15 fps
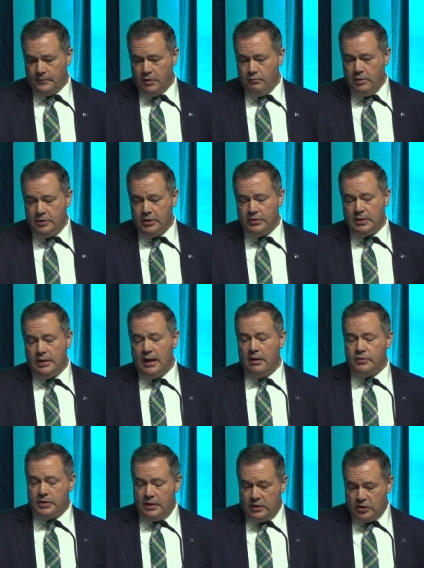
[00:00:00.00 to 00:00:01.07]
We just
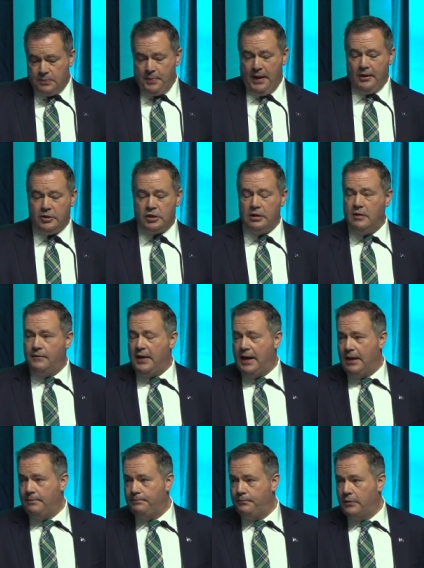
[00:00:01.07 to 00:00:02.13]
announced an expansion of
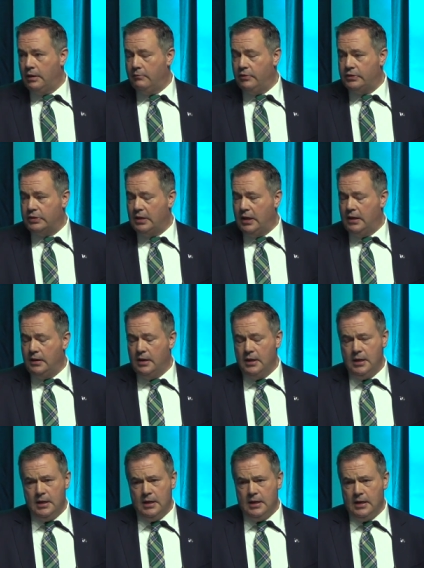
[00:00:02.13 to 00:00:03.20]
that. It was uh,
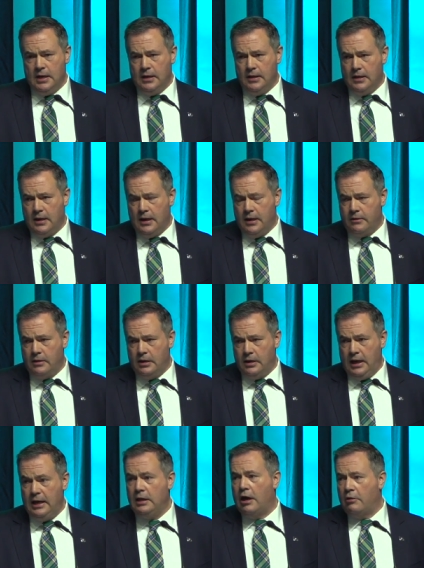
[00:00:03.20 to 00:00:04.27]

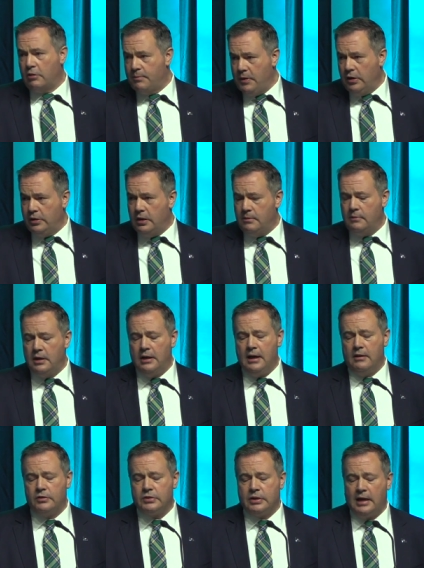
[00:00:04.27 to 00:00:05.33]
800 uh, million
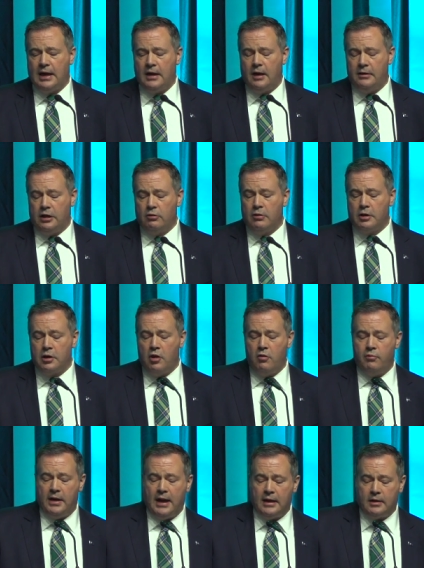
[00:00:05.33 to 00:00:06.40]
announced a year ago.
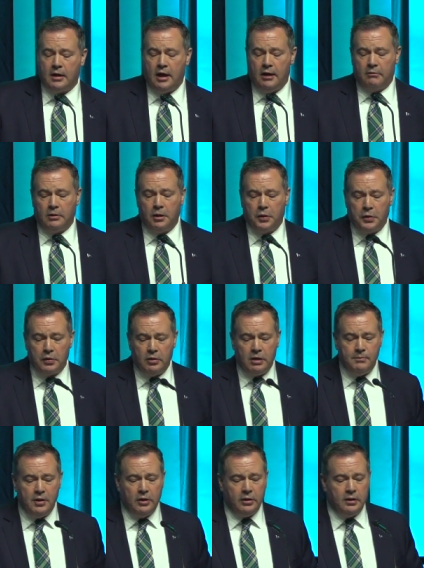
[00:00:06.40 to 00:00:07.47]
We added 130
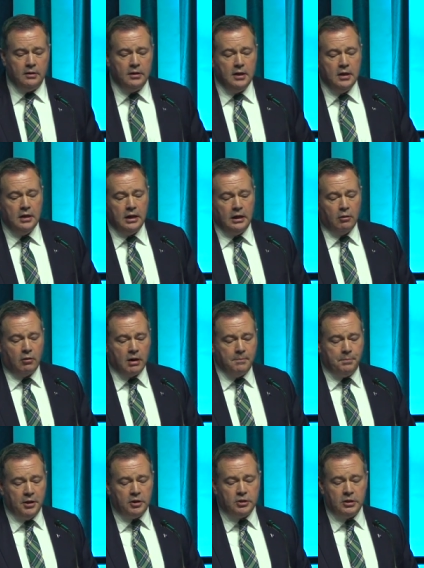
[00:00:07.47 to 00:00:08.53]
million in our
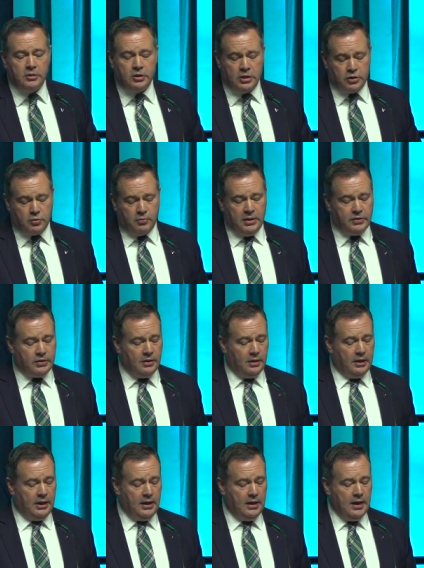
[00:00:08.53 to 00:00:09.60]
ambition just
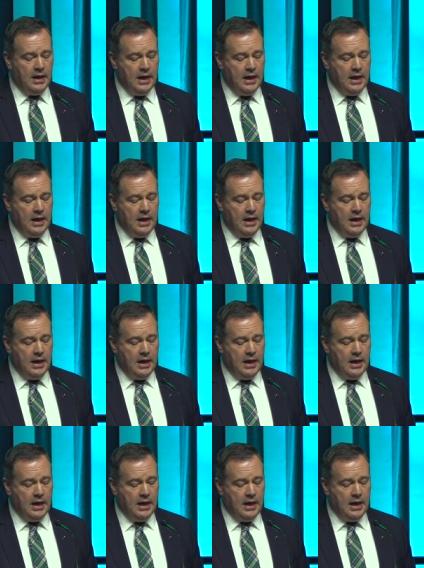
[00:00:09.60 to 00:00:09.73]
recently.